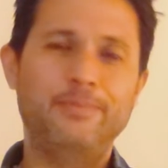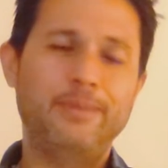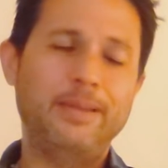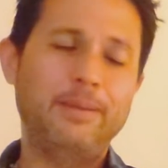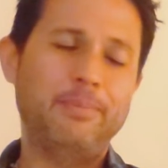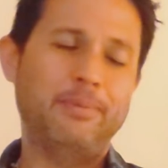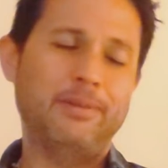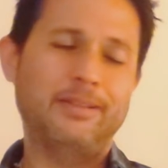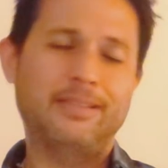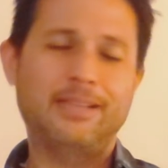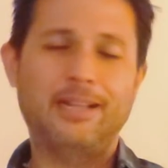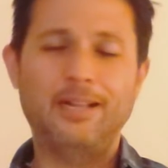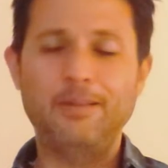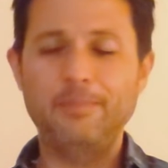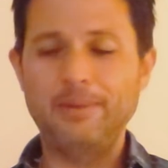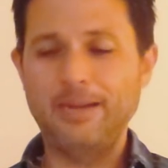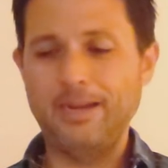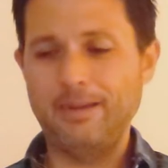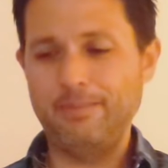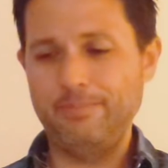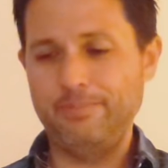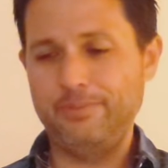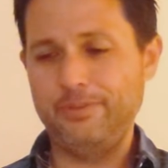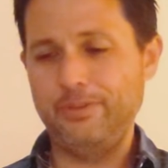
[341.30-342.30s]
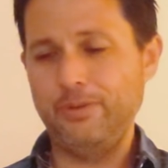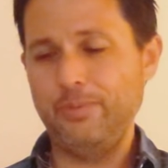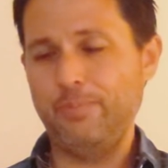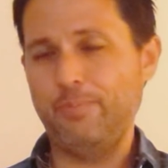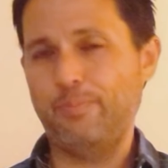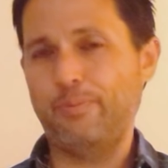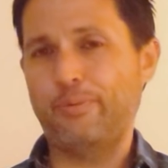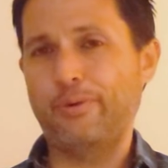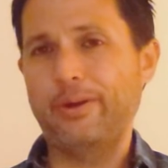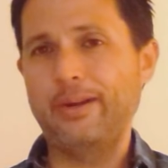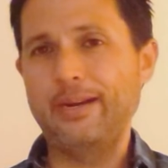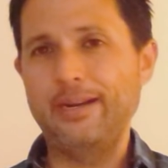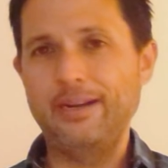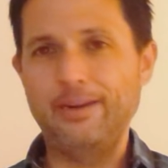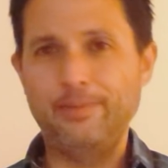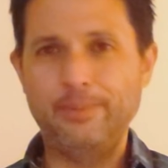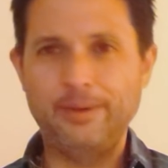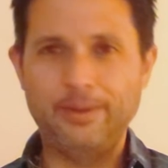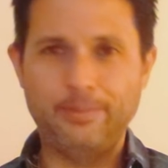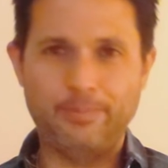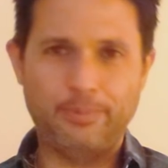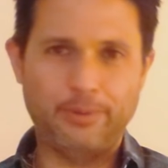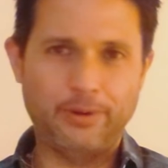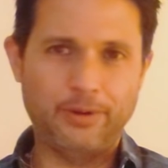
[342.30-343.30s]
People tell me I'm too pretty to
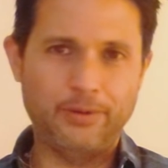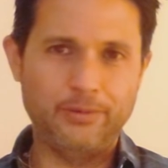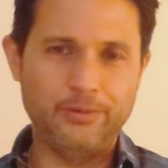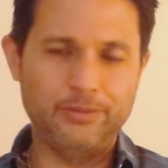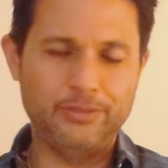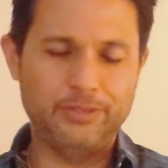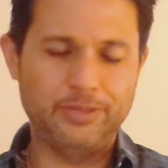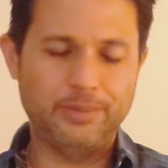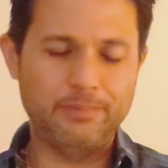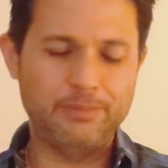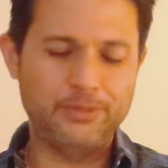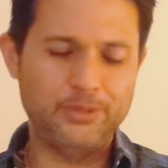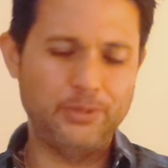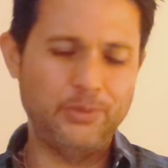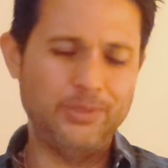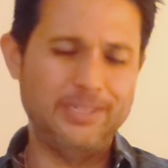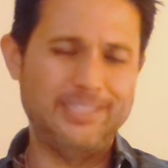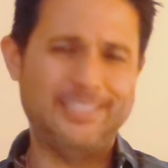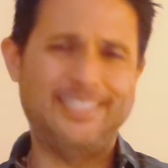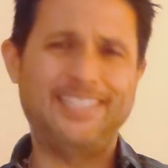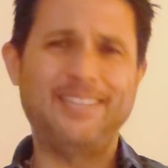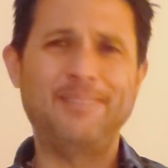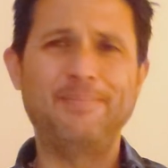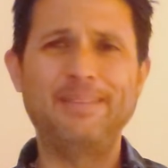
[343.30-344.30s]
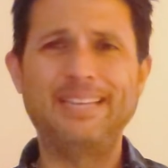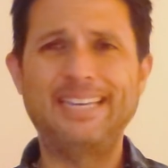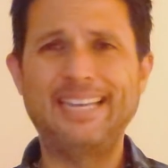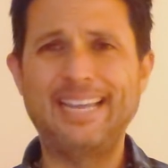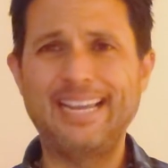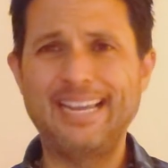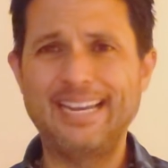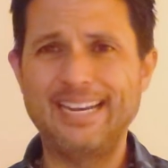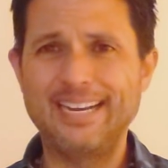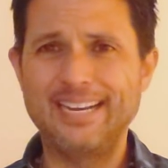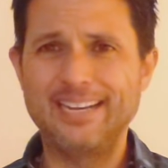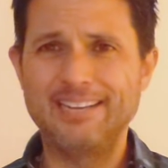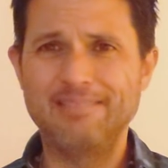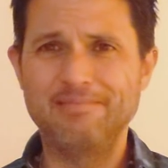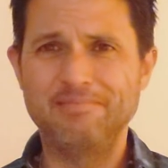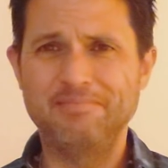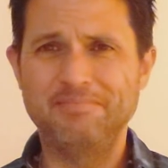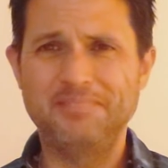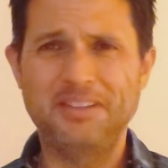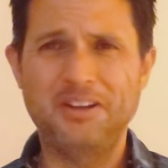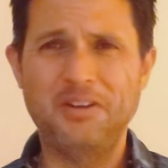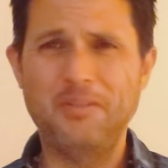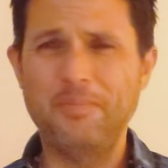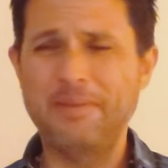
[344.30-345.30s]
be approached. I'm too intimidating.
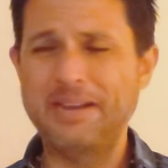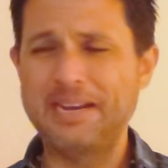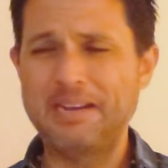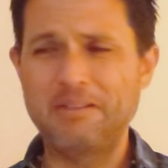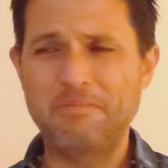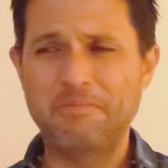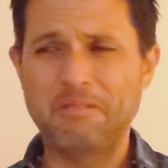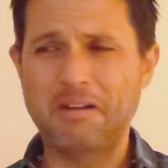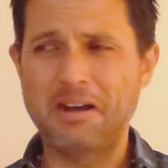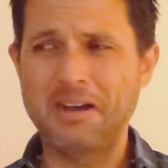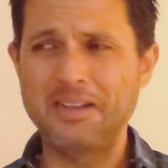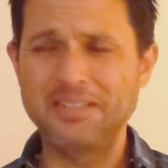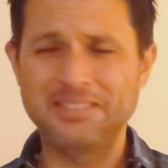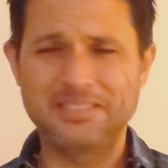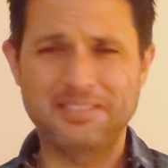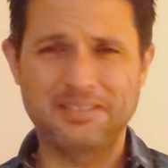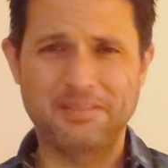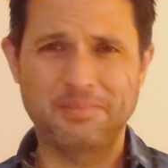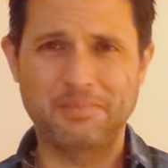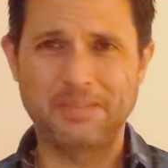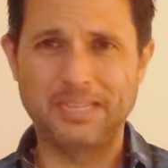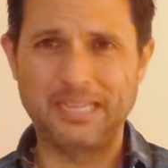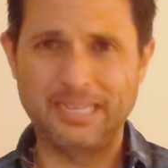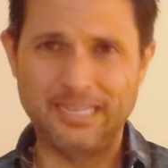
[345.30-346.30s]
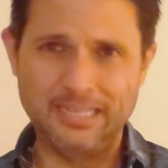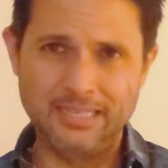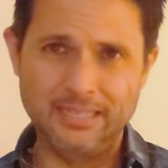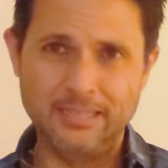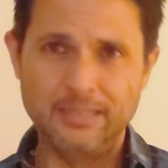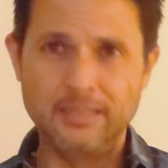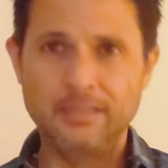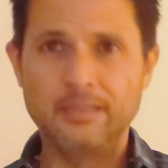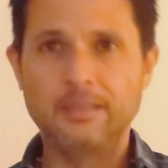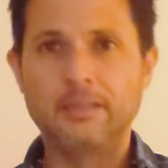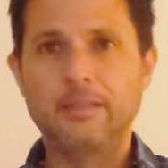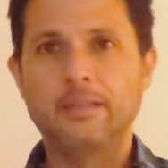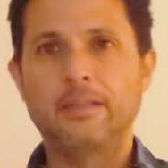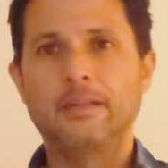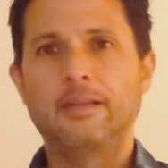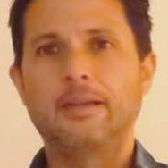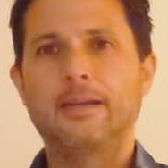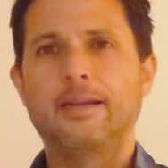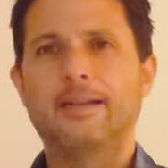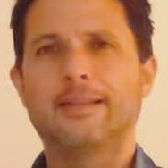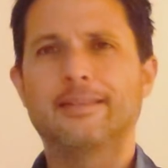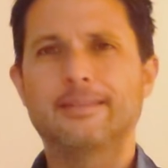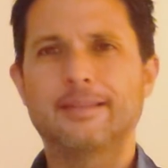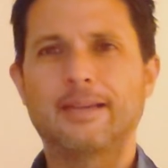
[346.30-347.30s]
Nobody wants me.
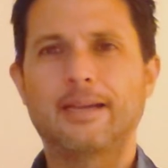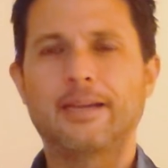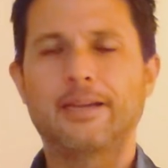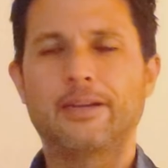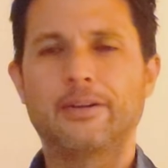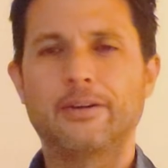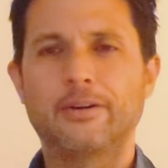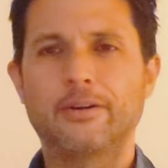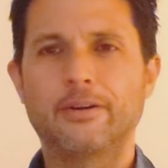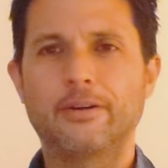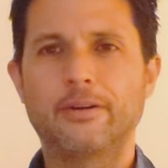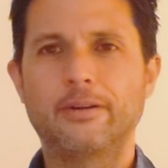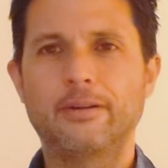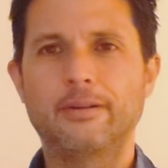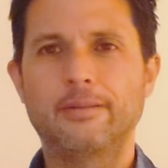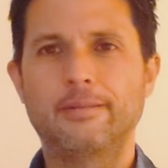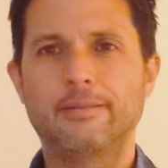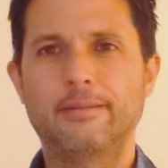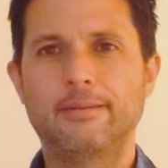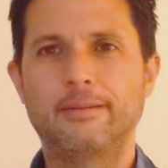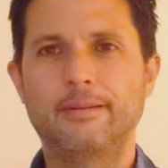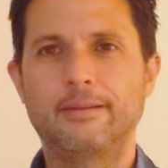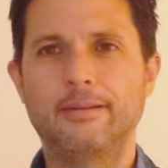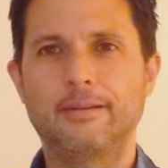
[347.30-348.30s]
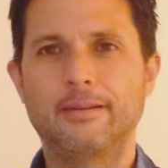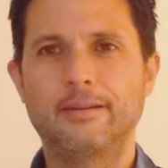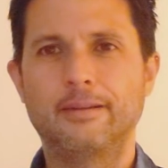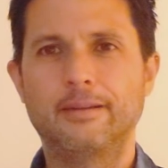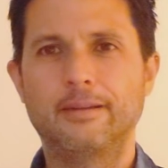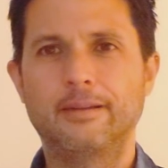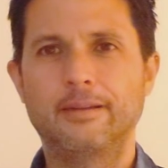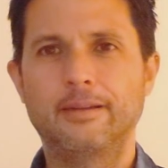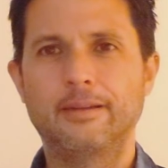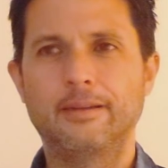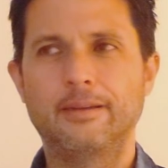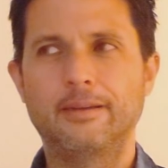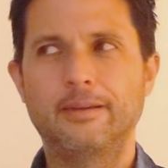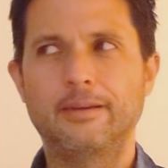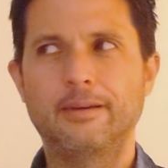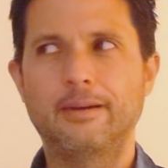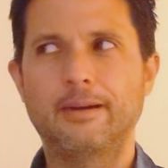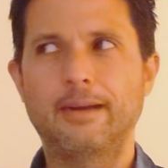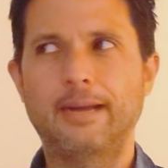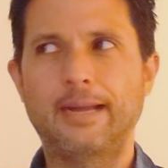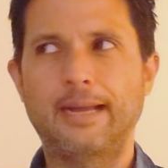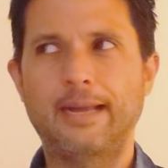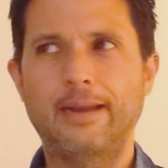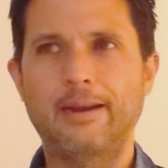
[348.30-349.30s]
It's like, girl,
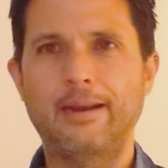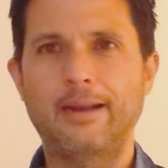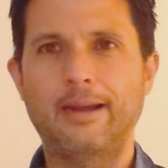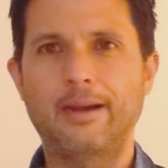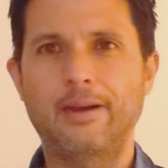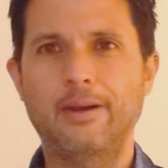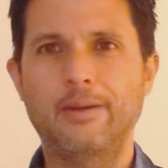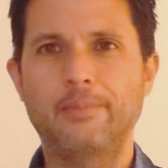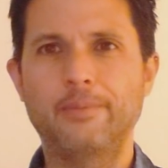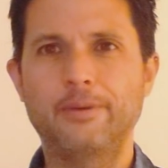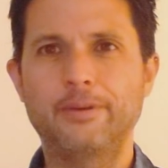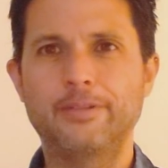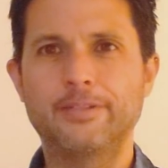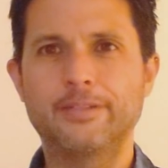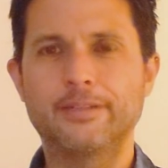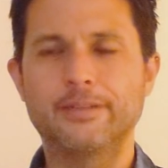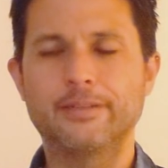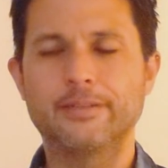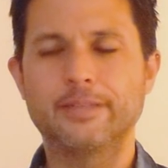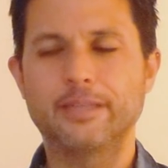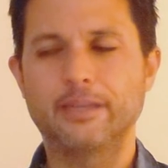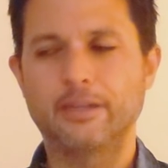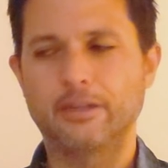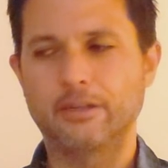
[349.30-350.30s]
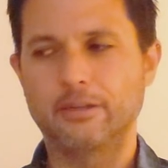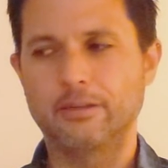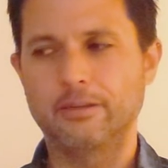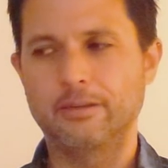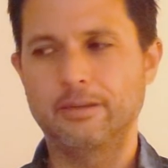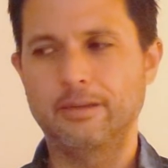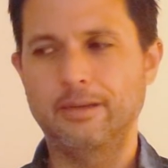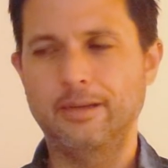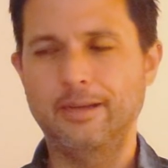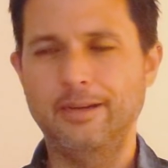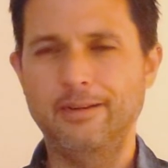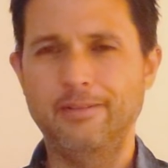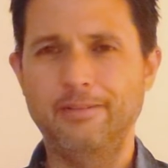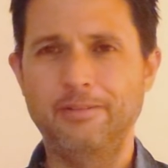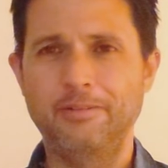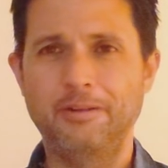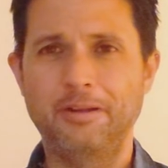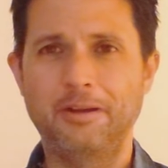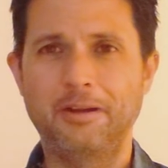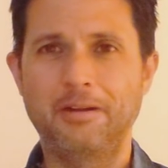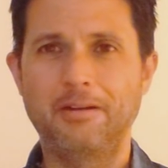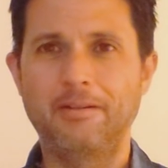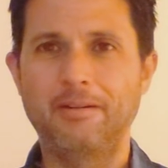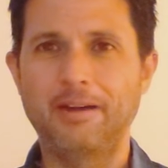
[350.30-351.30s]
you're hot. How come you're still single? I don't
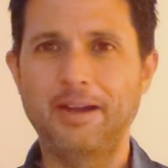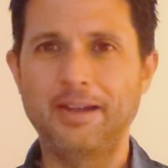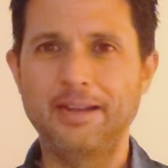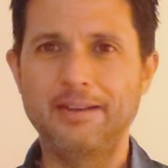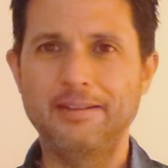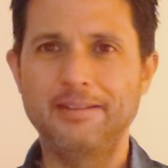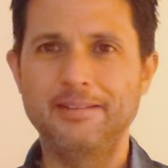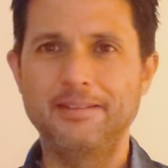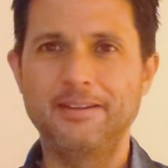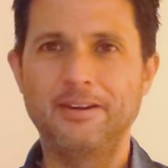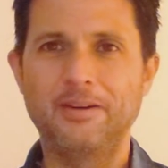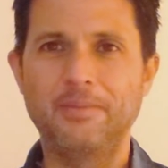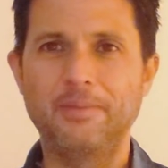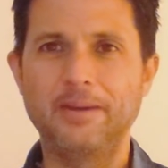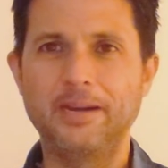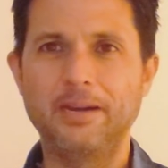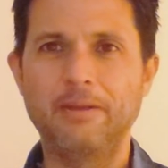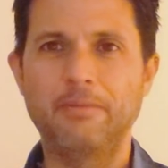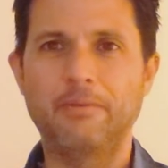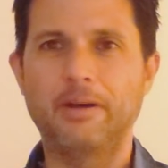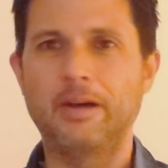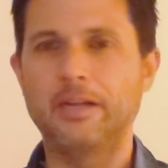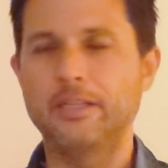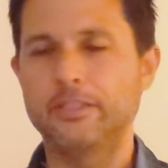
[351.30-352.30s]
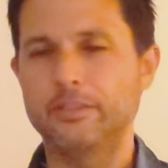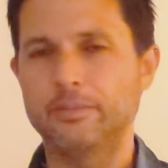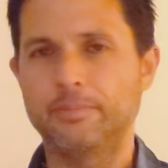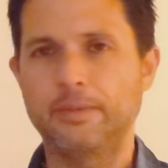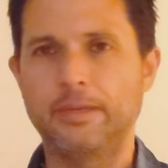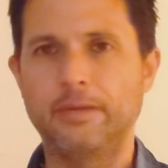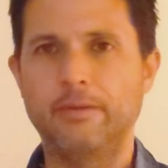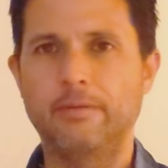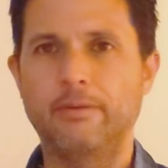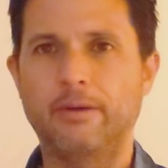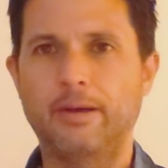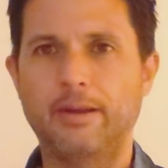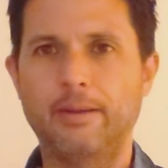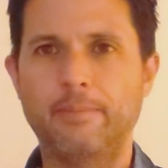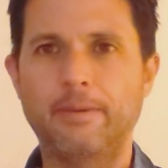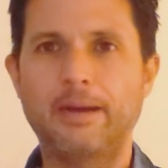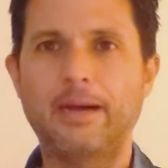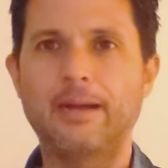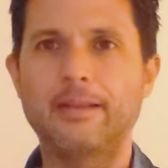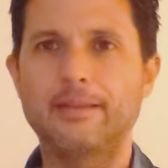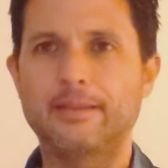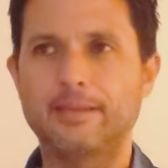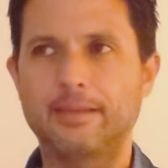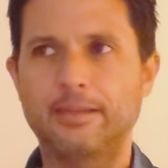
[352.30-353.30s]
know. Nobody wants me. What
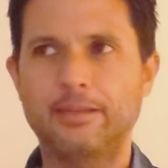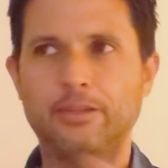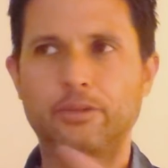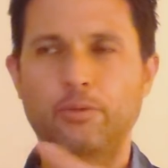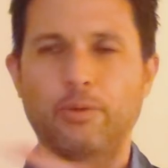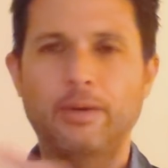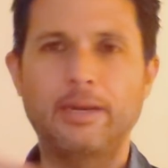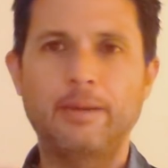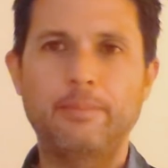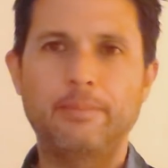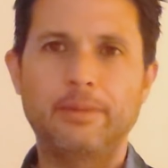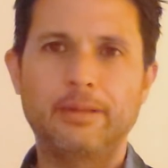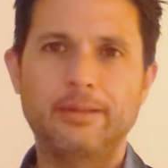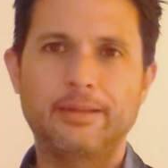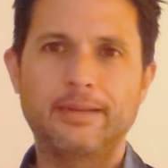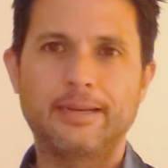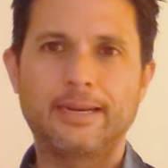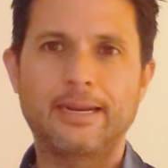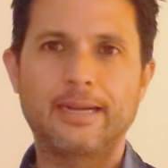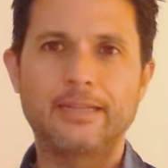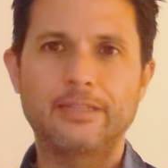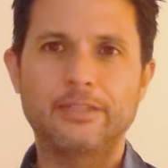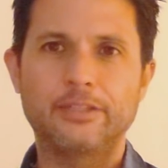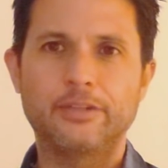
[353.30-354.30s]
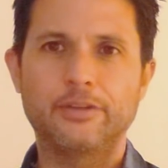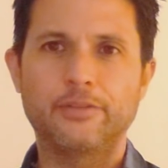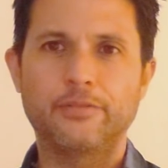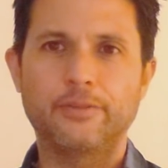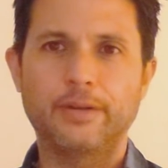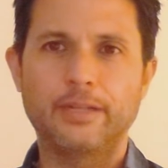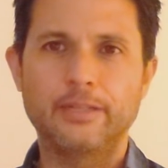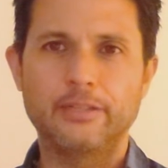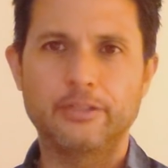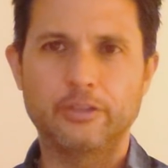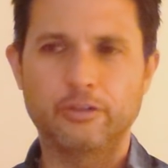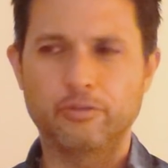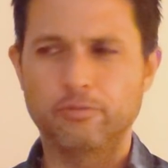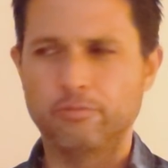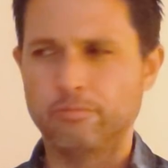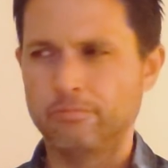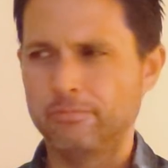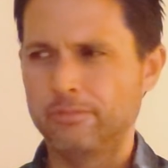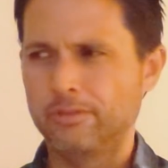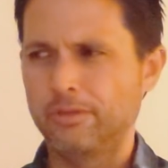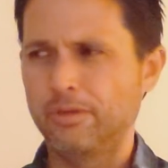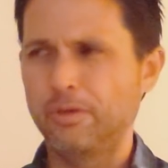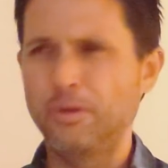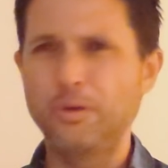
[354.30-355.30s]
about the 20 million guys in your friend zone?
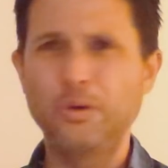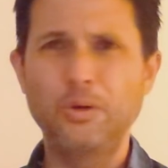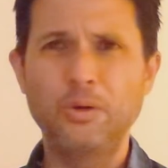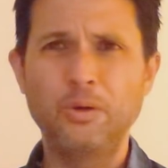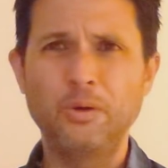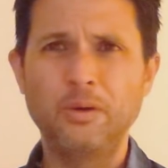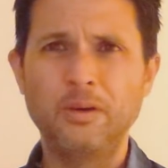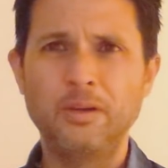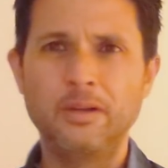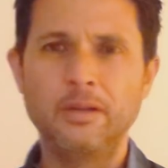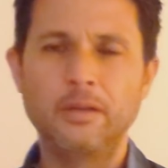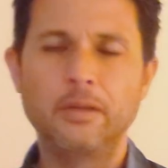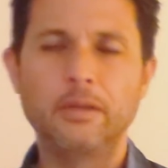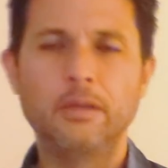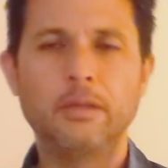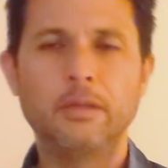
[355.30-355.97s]
Who?